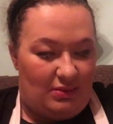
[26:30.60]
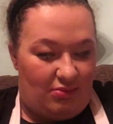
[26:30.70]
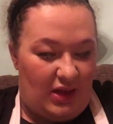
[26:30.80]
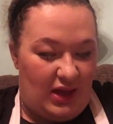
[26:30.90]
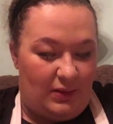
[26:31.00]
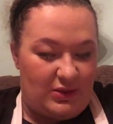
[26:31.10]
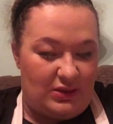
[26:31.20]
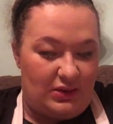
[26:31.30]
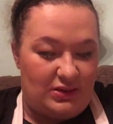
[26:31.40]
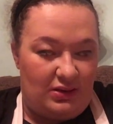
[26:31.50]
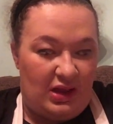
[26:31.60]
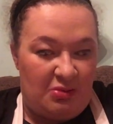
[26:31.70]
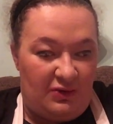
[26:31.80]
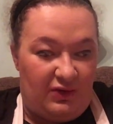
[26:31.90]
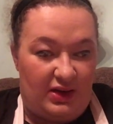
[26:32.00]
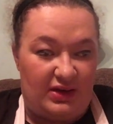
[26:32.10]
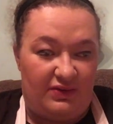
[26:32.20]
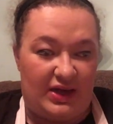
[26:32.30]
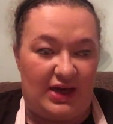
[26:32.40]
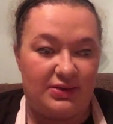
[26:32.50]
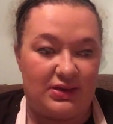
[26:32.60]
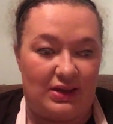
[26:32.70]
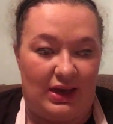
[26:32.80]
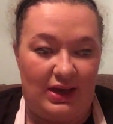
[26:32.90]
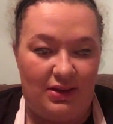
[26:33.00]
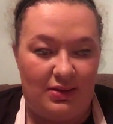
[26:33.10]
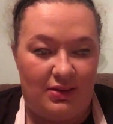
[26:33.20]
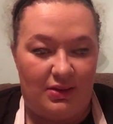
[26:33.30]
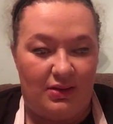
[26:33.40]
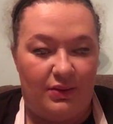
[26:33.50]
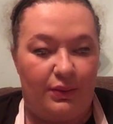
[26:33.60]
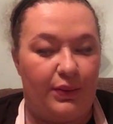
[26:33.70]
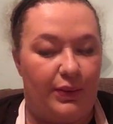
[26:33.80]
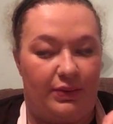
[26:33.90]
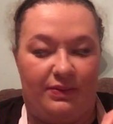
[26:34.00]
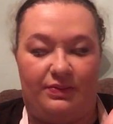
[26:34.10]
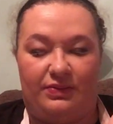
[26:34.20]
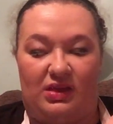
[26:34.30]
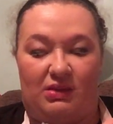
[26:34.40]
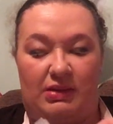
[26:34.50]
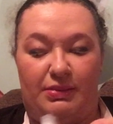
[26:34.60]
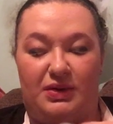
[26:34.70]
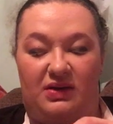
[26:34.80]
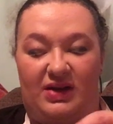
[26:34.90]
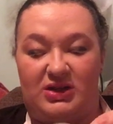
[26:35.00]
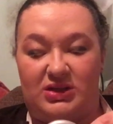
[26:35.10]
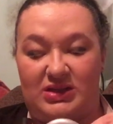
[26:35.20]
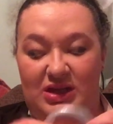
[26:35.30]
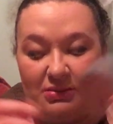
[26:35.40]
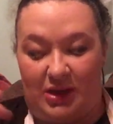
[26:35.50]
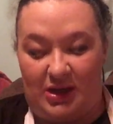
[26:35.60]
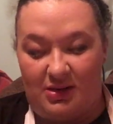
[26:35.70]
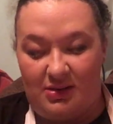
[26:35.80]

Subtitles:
Man, I wish I would have done this before I left the house today. And people could have actually seen me.